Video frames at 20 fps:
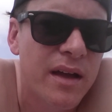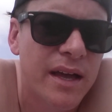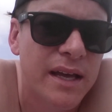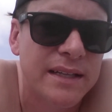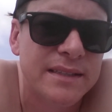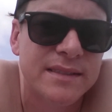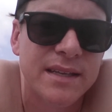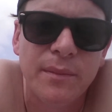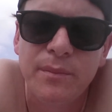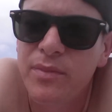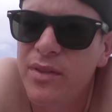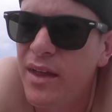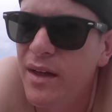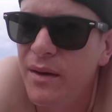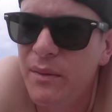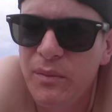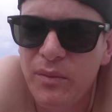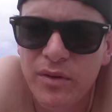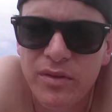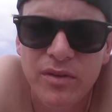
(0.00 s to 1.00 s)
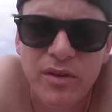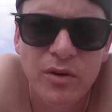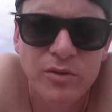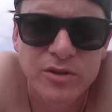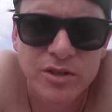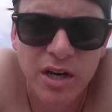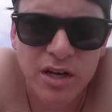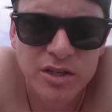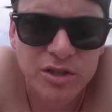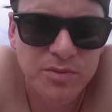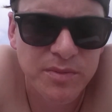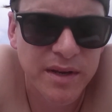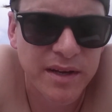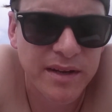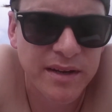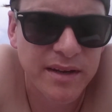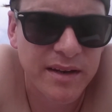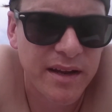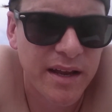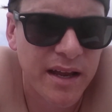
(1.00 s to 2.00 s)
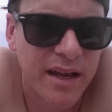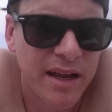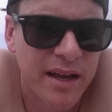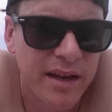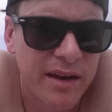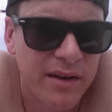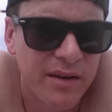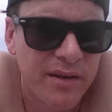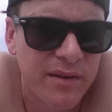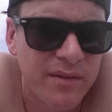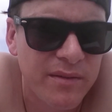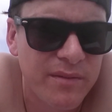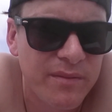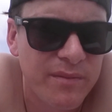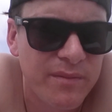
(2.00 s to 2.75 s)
accept them with no judgment. And